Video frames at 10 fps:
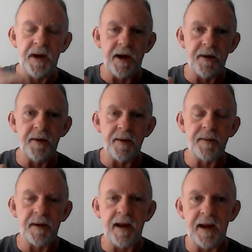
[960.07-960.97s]
here,
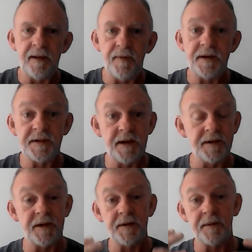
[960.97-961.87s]
and this
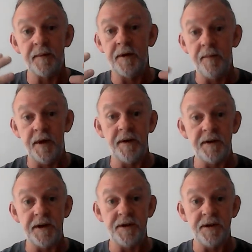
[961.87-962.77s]
is a
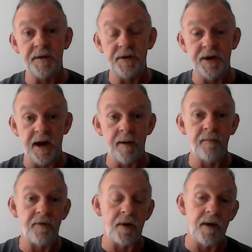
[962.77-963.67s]
community gym
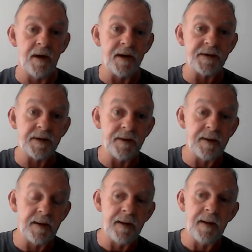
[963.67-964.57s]
for us
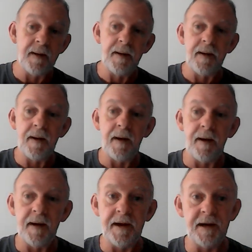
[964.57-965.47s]

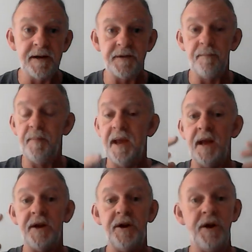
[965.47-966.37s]
in this
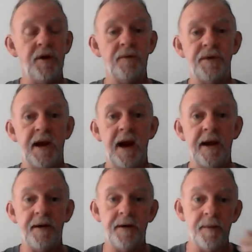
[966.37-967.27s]
big, huge
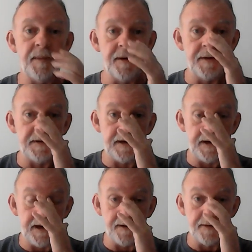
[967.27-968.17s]
gated community
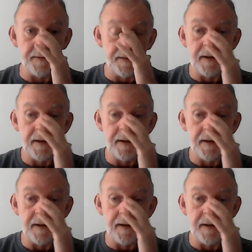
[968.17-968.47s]
here.